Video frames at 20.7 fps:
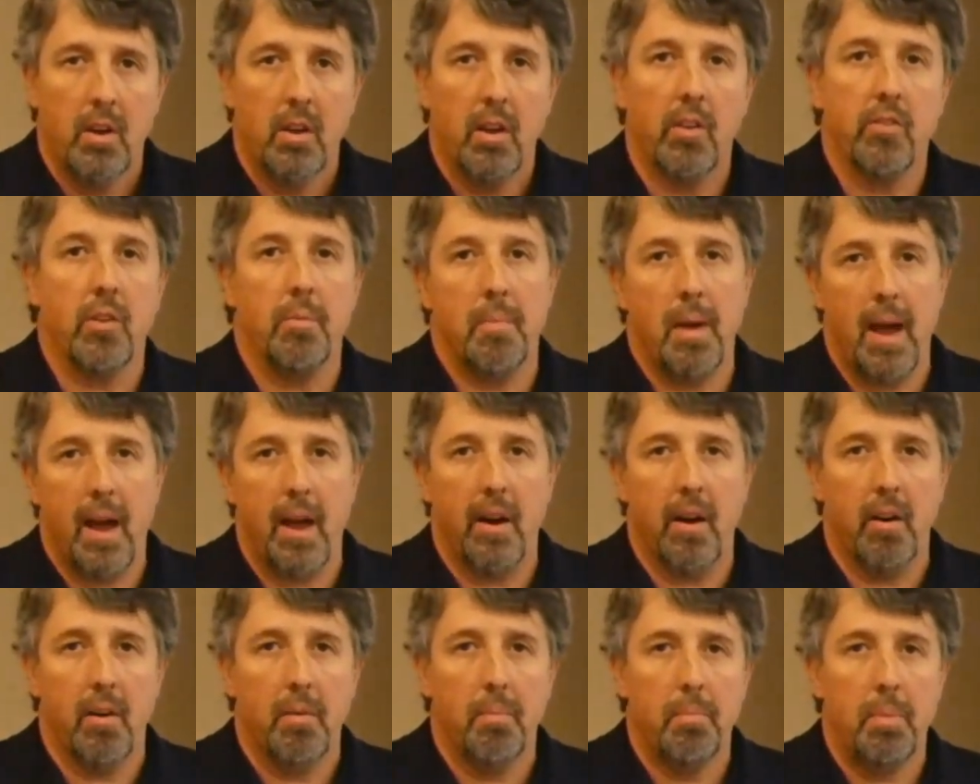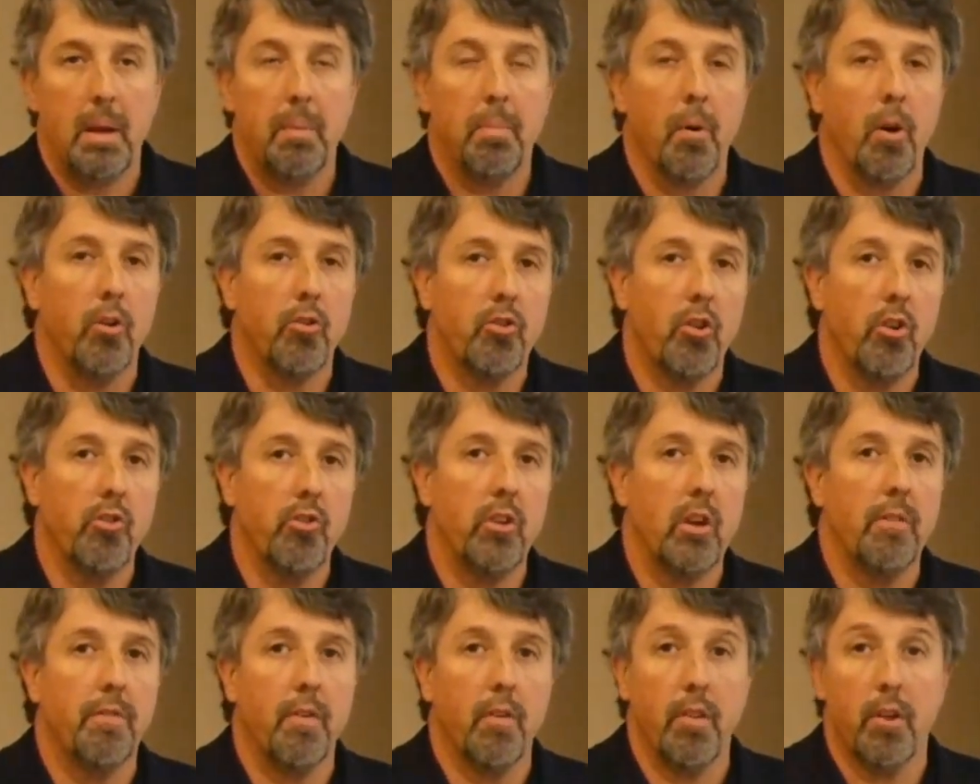Doesn't matter. People are
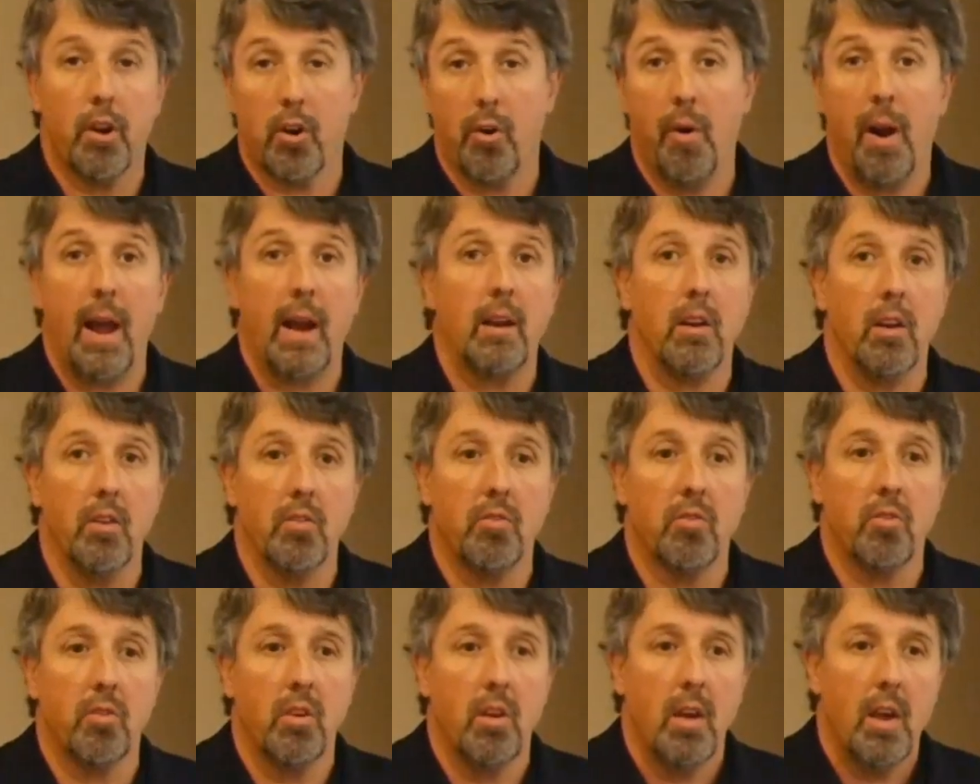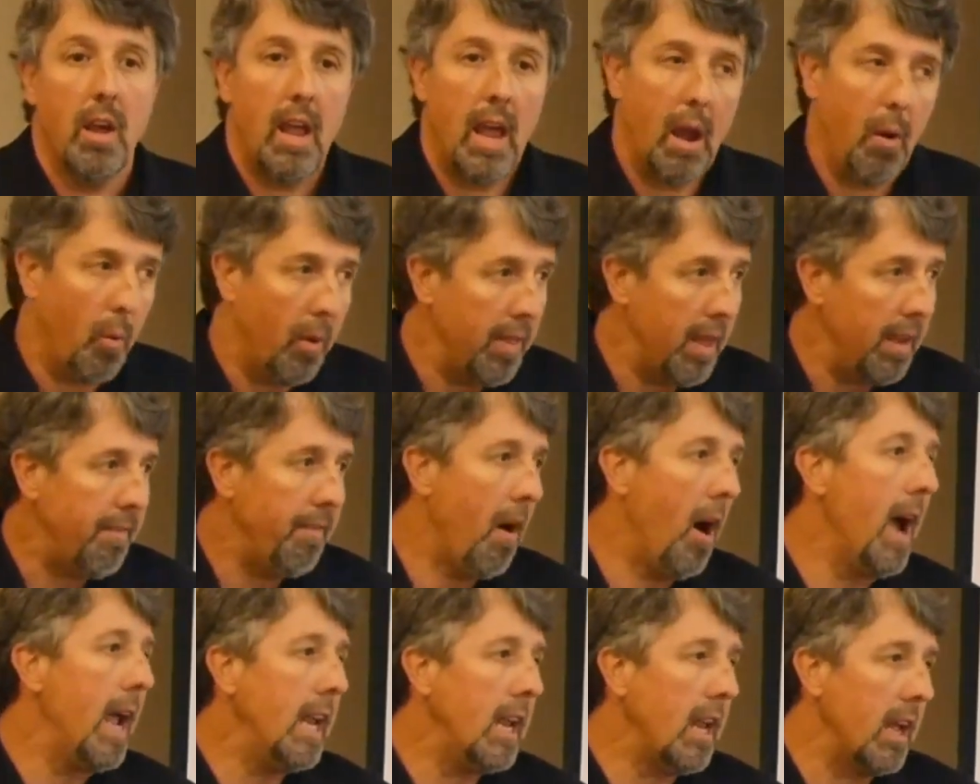searching for the correctness, and when they
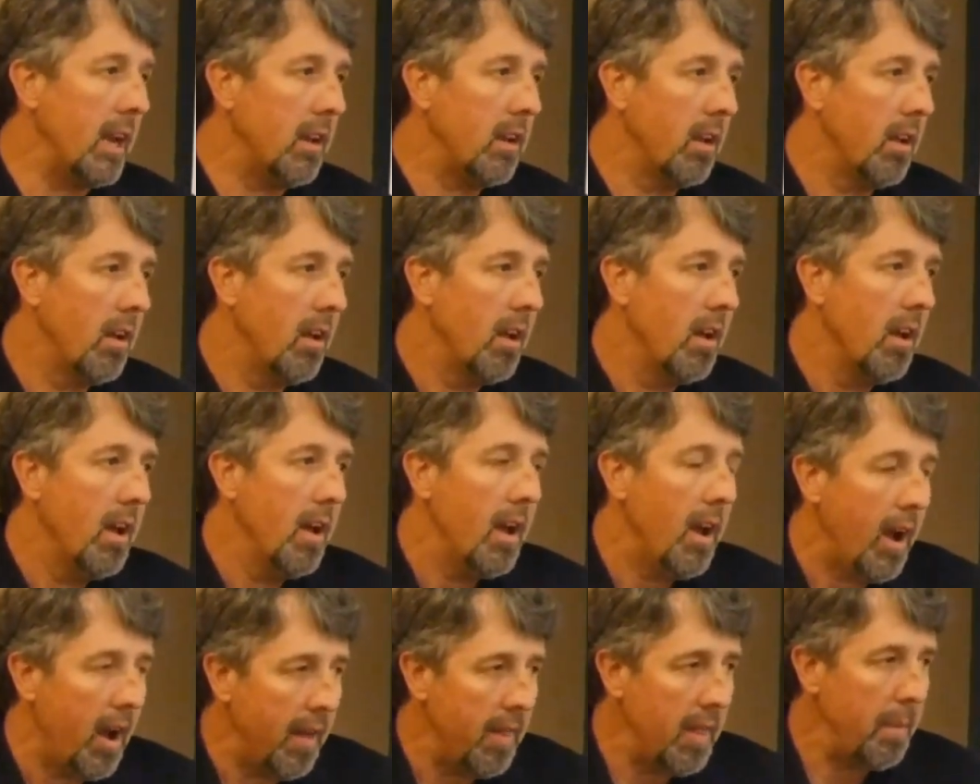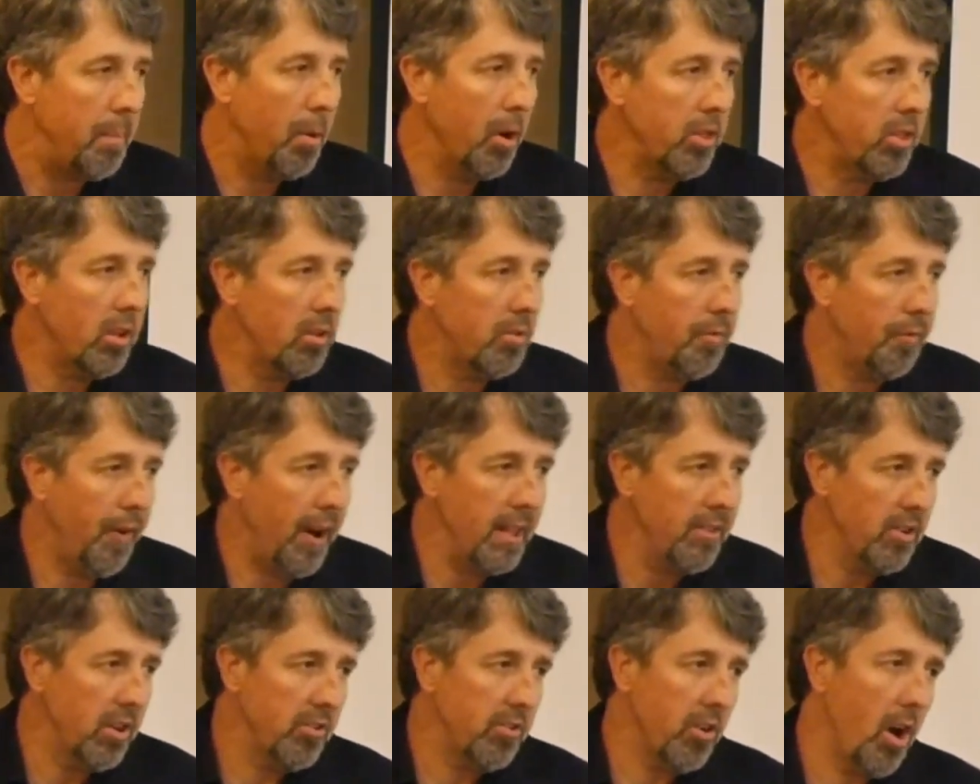find it, and they put the
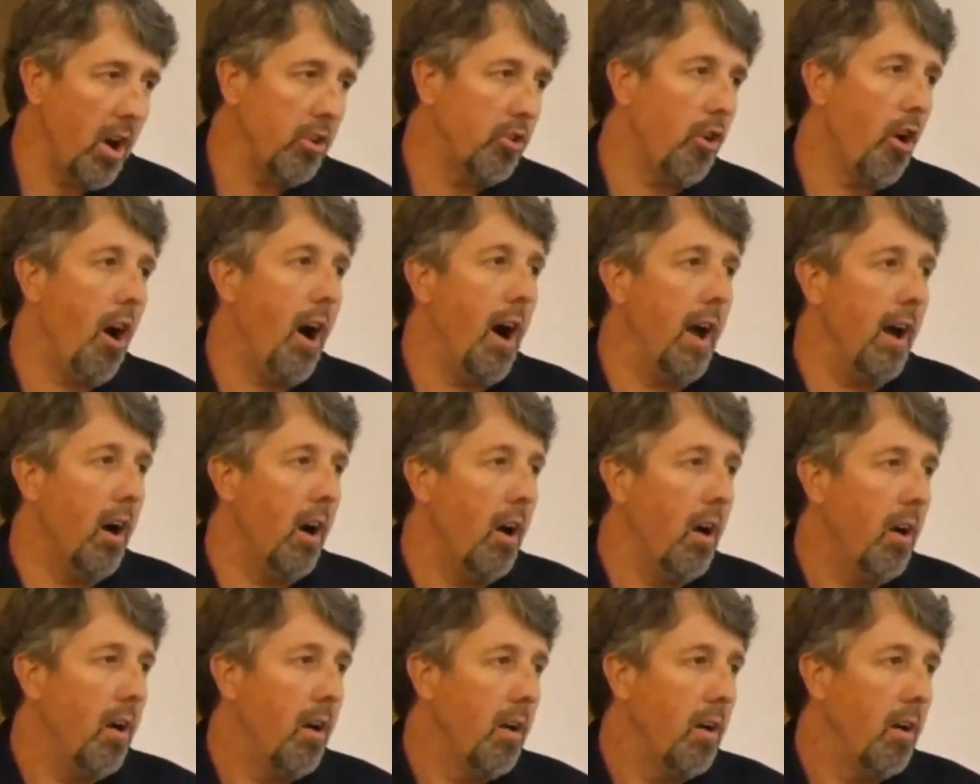forensics on trial,